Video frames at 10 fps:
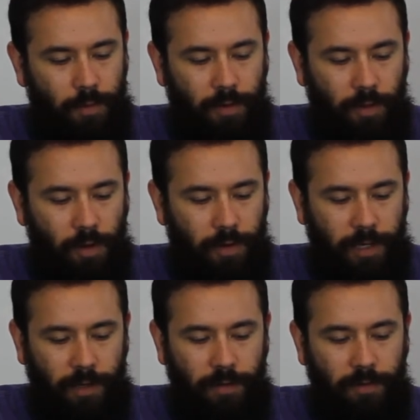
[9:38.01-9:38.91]

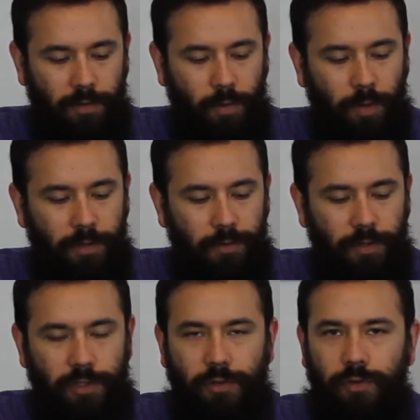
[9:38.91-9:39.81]
clogging, no under
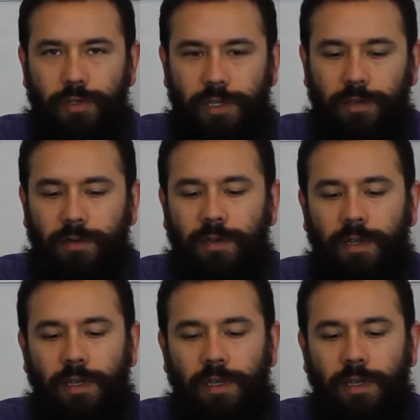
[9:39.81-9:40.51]
extrusion.